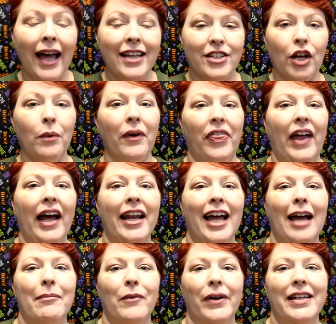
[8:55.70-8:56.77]
so with that,
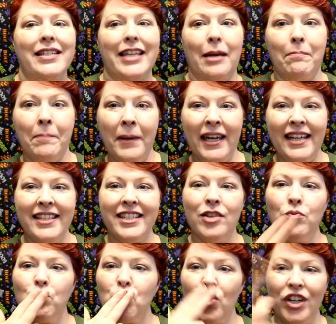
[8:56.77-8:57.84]
I'm going to say peace,
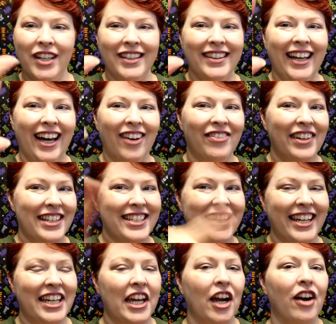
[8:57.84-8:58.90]
love,
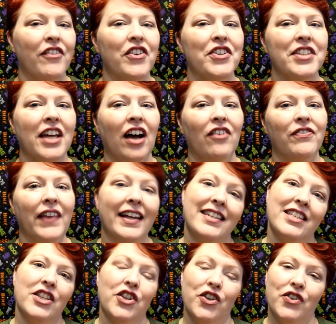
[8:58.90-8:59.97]
take care of yourself. That's
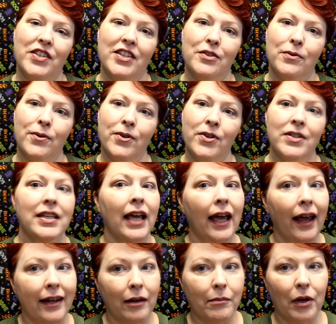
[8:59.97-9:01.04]
the nurse's orders.
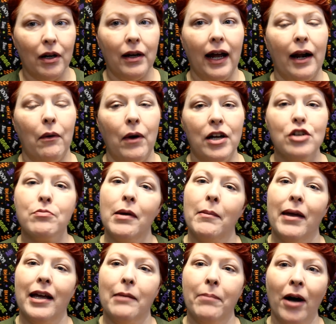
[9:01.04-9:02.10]
I'm going to kind of wash my
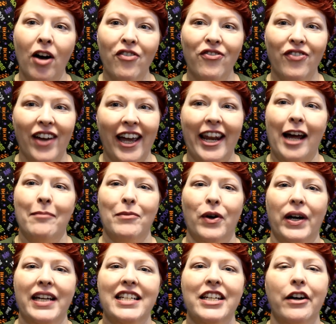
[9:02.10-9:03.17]
makeup off and I'm
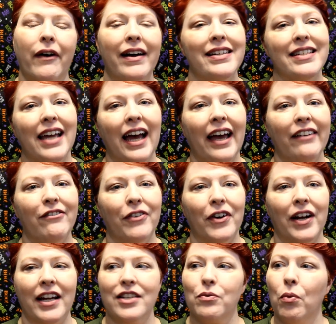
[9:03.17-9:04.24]
going to go outside for a
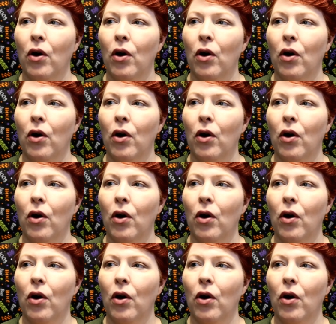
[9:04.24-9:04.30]
nice